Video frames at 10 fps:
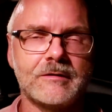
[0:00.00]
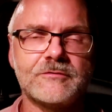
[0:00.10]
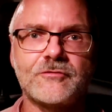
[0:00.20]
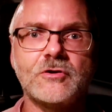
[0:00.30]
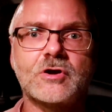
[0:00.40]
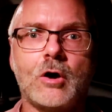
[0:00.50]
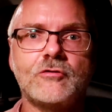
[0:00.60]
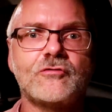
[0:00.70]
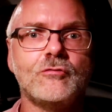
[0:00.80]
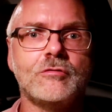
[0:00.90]
So you go
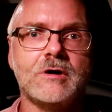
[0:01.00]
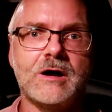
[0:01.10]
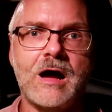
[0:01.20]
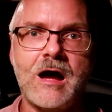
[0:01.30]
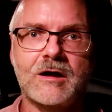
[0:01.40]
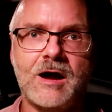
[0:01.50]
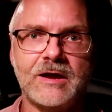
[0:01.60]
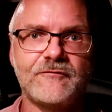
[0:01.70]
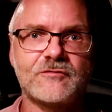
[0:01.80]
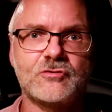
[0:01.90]
to
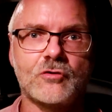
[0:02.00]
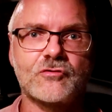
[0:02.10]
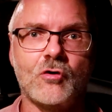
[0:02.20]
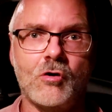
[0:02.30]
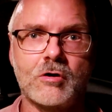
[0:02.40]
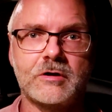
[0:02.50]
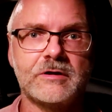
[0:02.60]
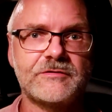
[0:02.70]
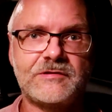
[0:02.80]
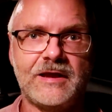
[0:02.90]

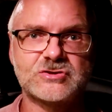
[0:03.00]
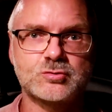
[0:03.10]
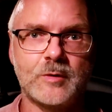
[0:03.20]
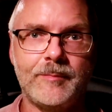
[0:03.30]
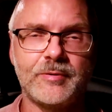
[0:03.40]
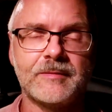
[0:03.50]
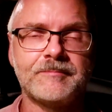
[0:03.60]
archive.org/web